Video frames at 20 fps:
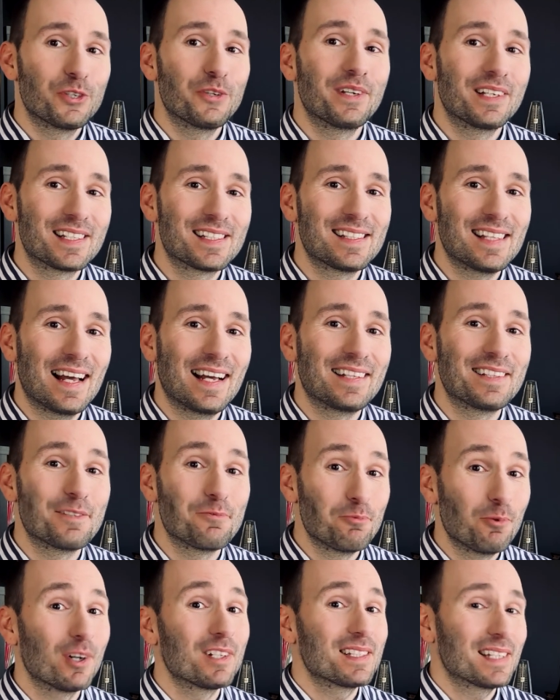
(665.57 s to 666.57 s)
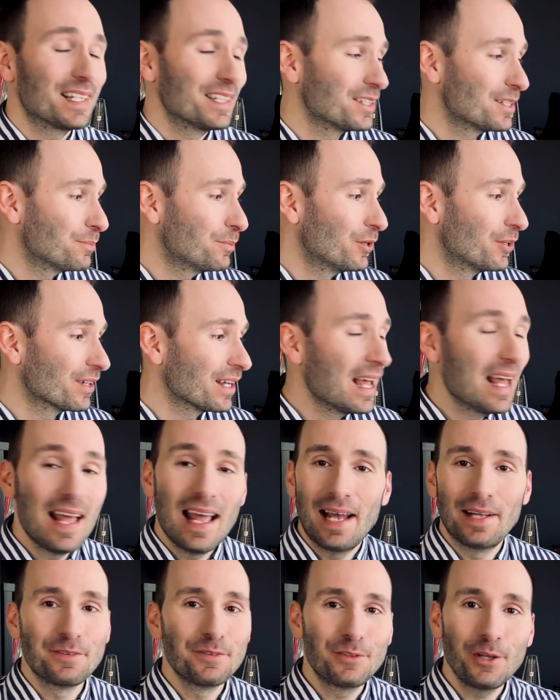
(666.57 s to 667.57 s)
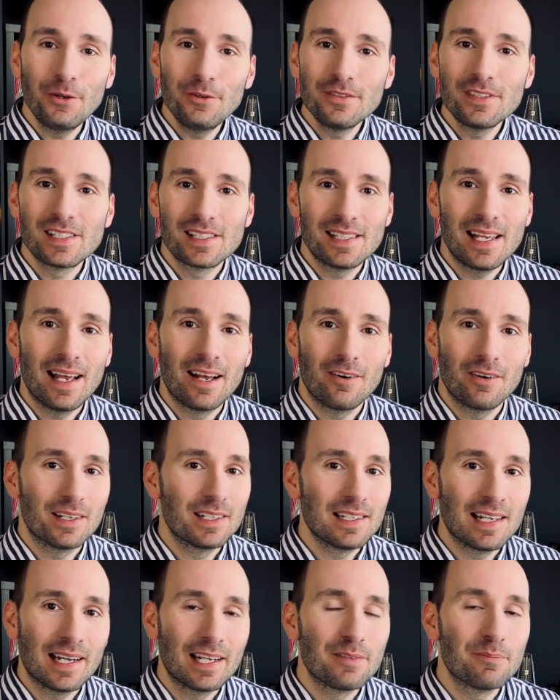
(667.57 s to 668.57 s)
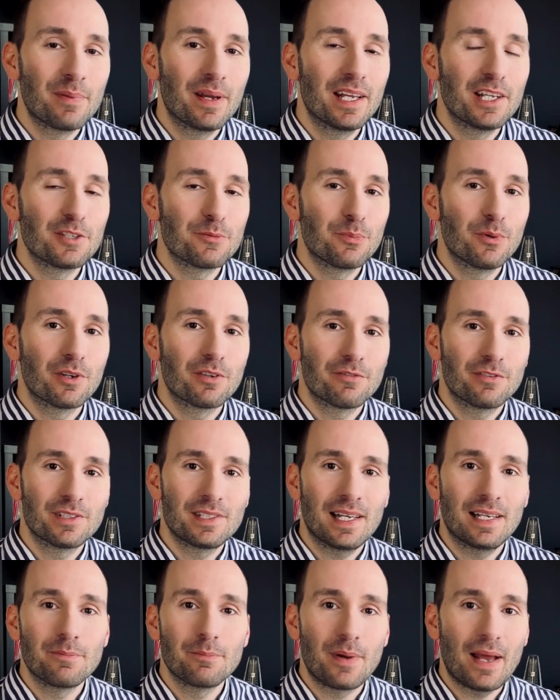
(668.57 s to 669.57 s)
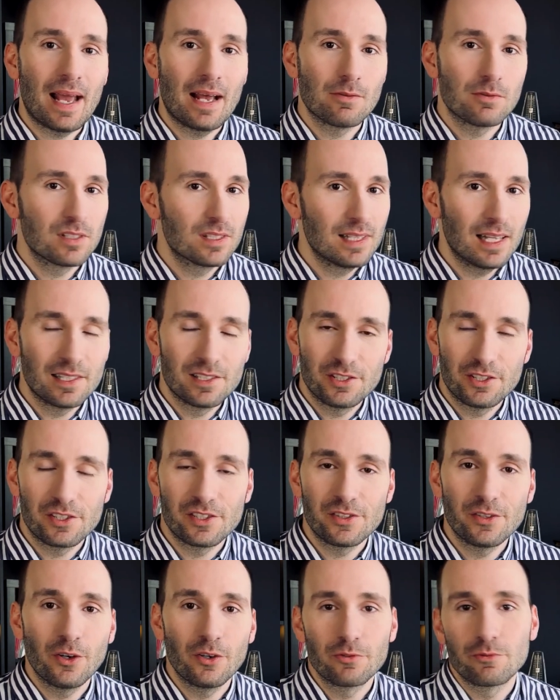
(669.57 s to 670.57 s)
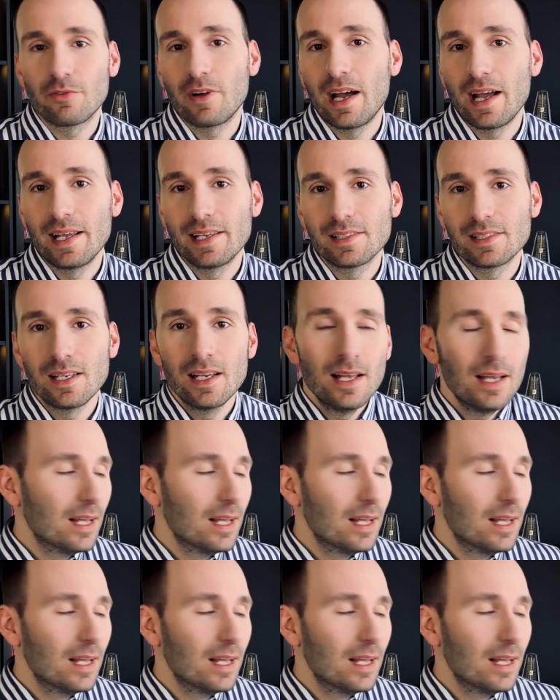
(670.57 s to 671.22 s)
extend what's in the book, and don't sell a 9-page book for £10. That's just not right.